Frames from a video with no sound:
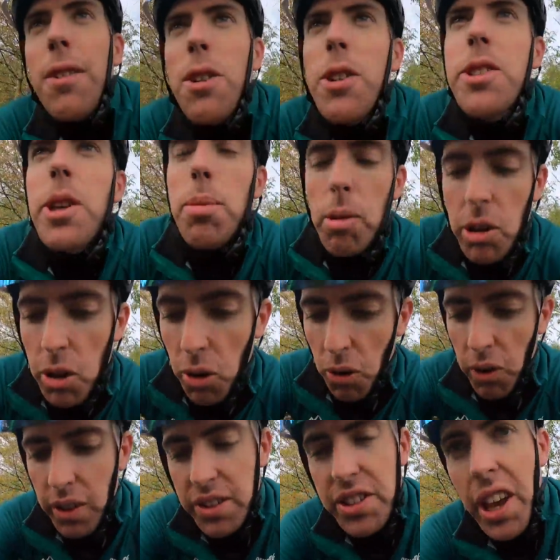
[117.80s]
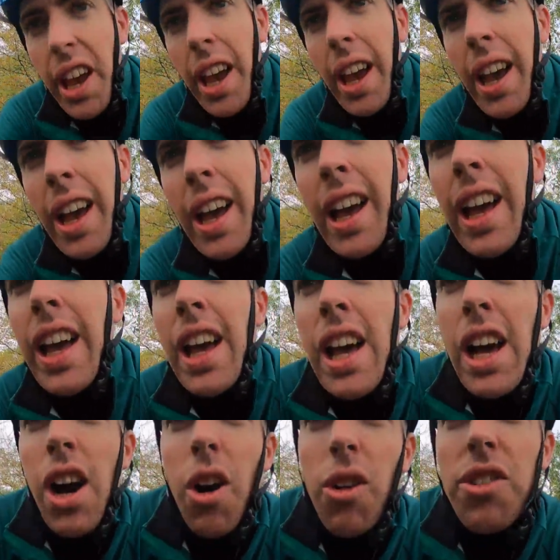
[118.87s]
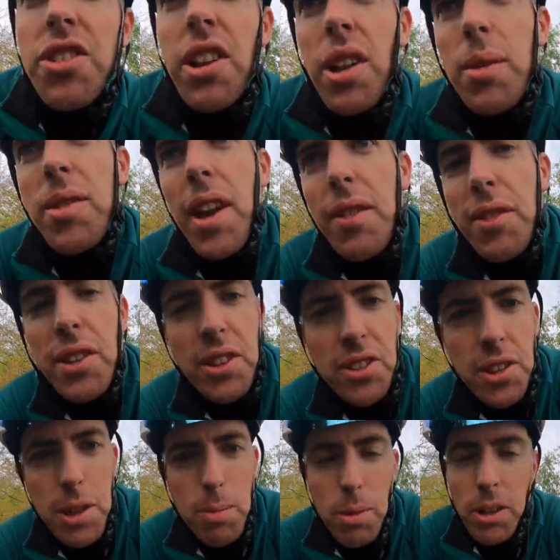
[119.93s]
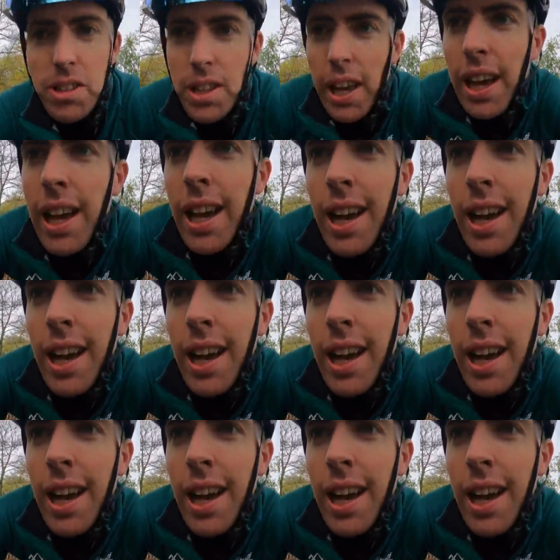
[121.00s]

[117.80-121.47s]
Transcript: First couple of corners on this climb are definitely the steepest.